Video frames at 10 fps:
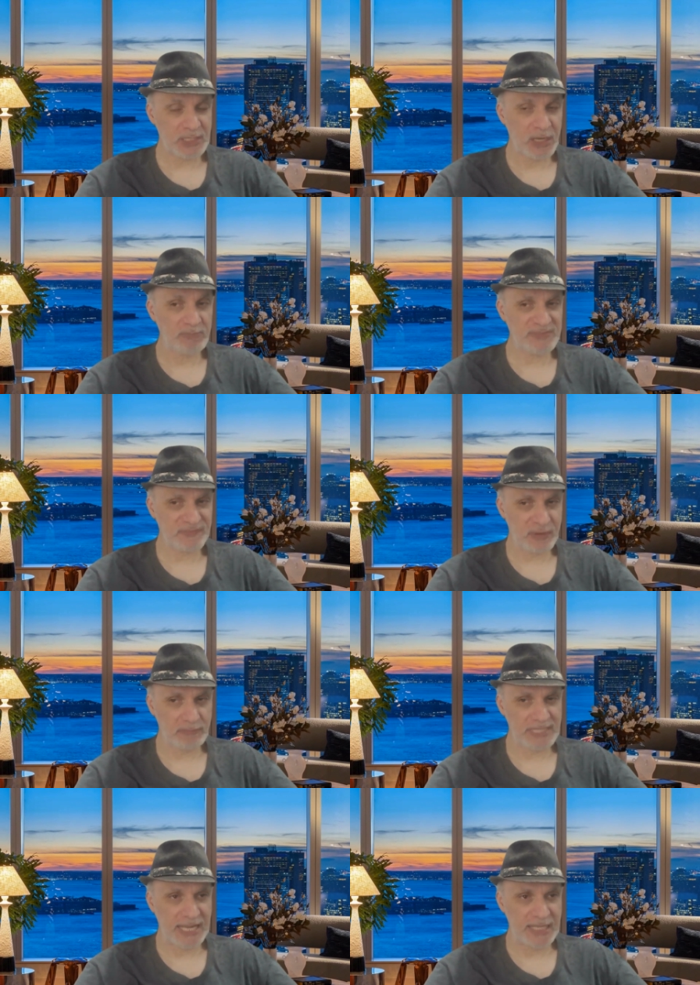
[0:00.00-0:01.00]
comes
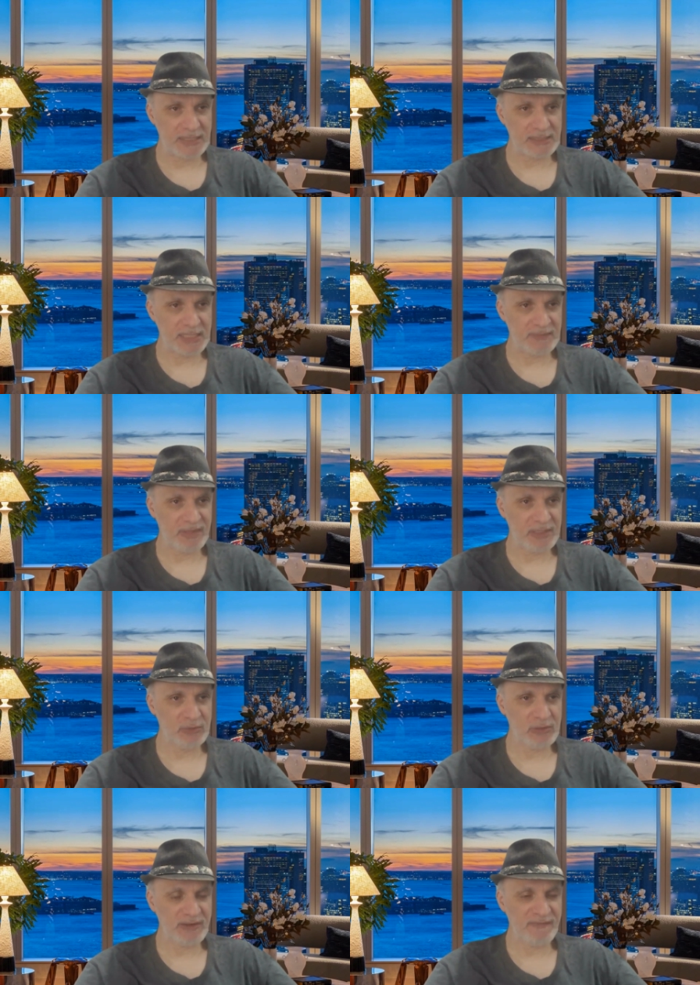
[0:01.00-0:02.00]
from that that when
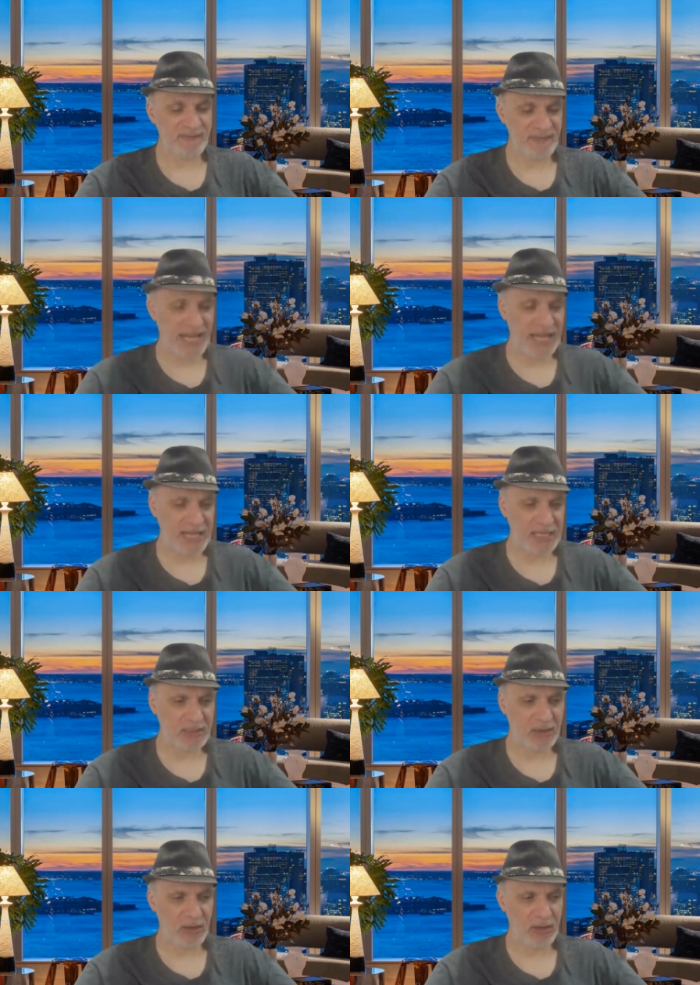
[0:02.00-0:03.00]
you are a fan